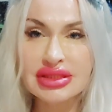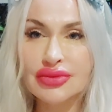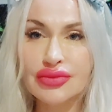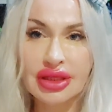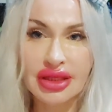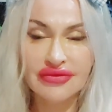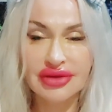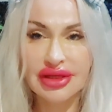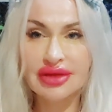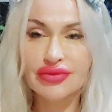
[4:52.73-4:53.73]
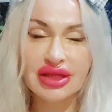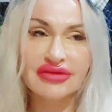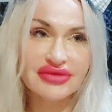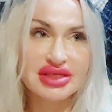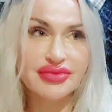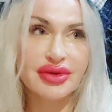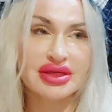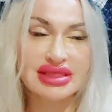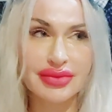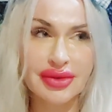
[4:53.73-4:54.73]
and we live in separate
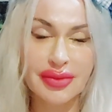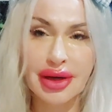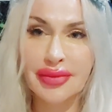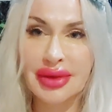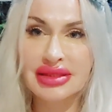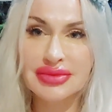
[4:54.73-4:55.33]
apartments.